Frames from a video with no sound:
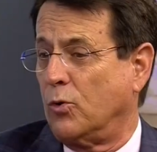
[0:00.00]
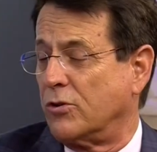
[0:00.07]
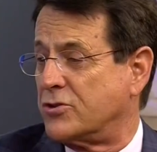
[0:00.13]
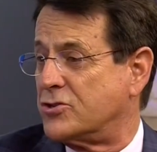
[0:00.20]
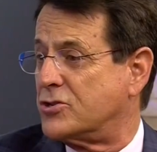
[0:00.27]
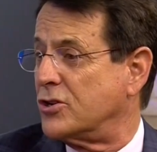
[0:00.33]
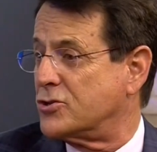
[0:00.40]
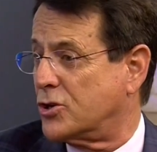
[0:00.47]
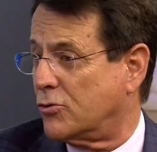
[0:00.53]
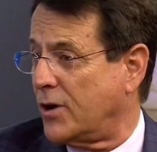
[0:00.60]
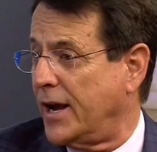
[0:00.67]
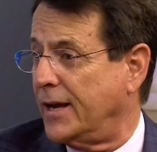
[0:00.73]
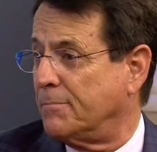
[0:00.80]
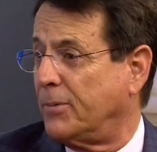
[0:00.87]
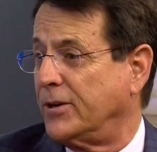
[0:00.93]
works just
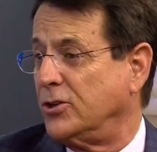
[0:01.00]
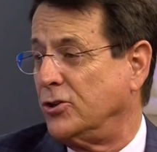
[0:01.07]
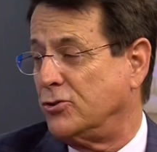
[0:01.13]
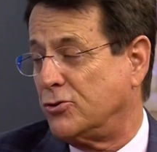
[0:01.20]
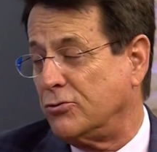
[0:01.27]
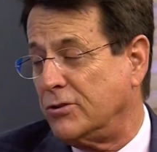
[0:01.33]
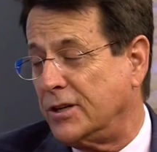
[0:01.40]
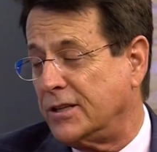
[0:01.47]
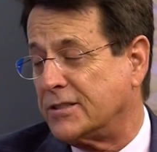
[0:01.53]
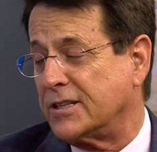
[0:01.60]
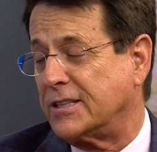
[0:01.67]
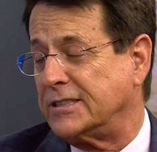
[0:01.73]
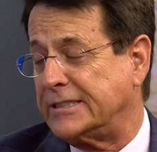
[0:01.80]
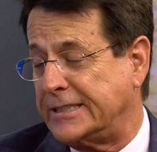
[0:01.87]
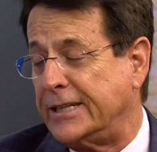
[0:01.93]
great, but you do need to
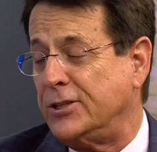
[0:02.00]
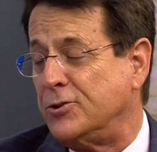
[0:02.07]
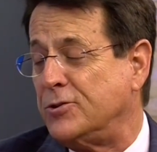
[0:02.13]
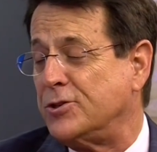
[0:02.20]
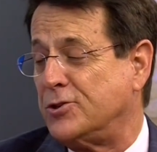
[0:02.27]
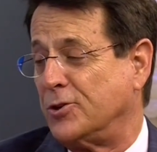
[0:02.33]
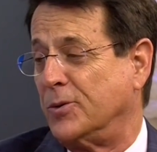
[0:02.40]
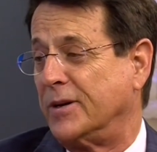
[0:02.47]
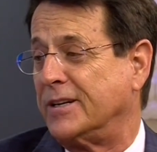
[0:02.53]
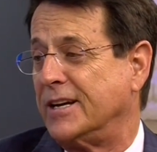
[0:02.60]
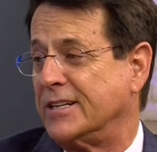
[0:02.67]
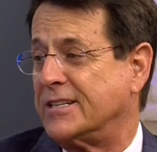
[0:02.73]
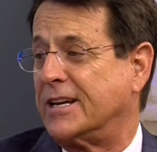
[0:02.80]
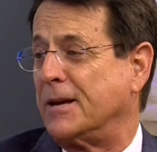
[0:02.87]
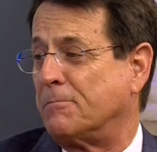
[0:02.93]
continue to do it
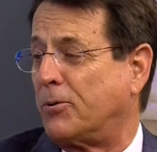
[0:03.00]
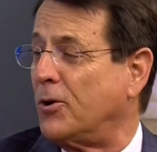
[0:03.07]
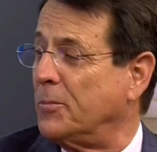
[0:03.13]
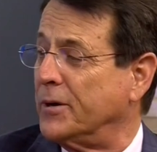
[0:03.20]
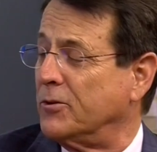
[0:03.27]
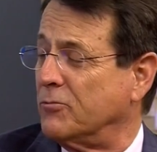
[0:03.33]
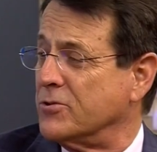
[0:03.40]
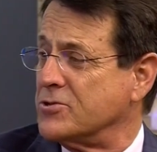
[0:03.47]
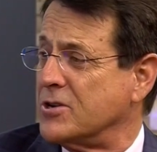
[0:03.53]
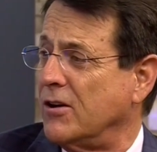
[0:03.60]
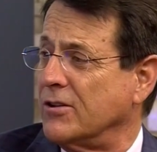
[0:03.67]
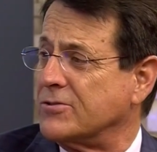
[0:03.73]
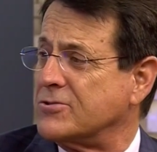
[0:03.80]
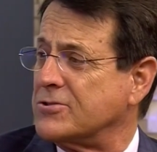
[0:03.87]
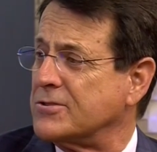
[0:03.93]
to get permanent
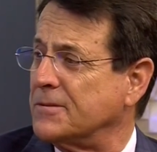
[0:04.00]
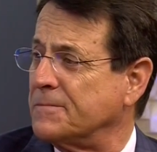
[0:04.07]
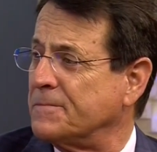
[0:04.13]
results.